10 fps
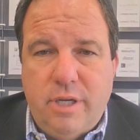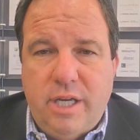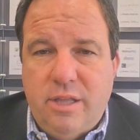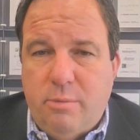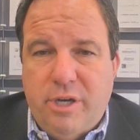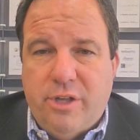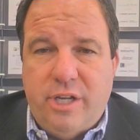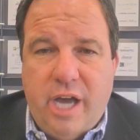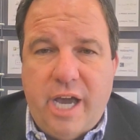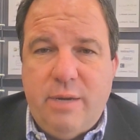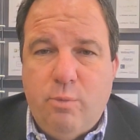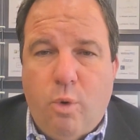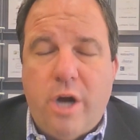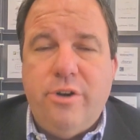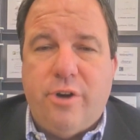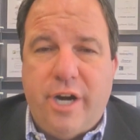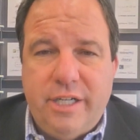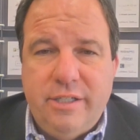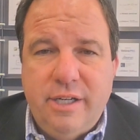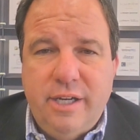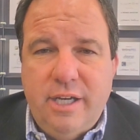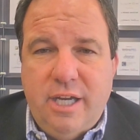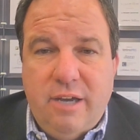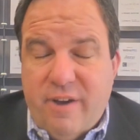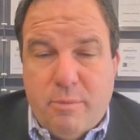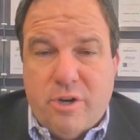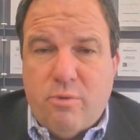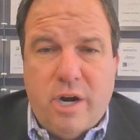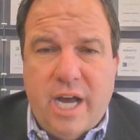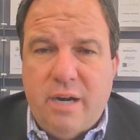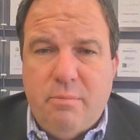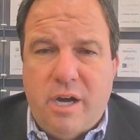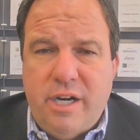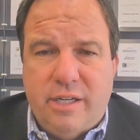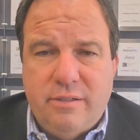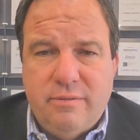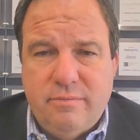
in the middle of the night wondering if I'm going to run out of money.